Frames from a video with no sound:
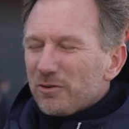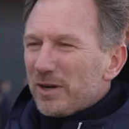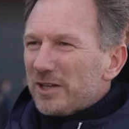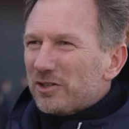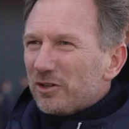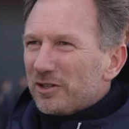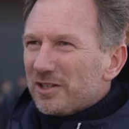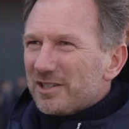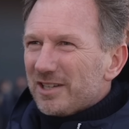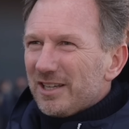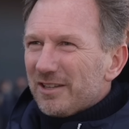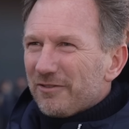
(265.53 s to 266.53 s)
During the press
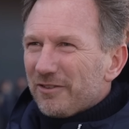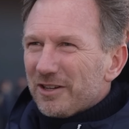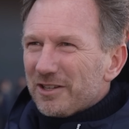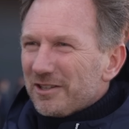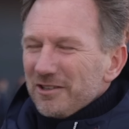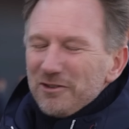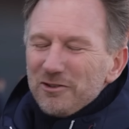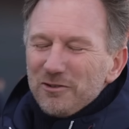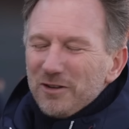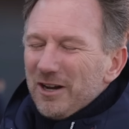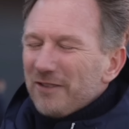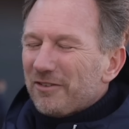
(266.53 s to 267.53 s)
conference in Las
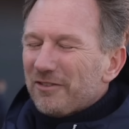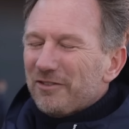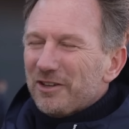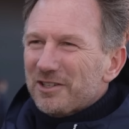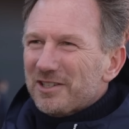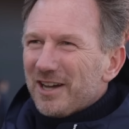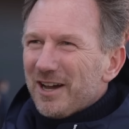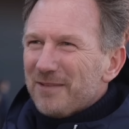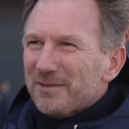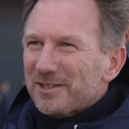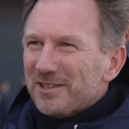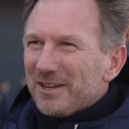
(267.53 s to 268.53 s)
Vegas, Horner has
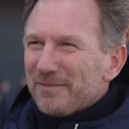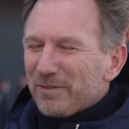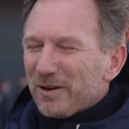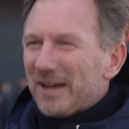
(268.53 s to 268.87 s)
entertained the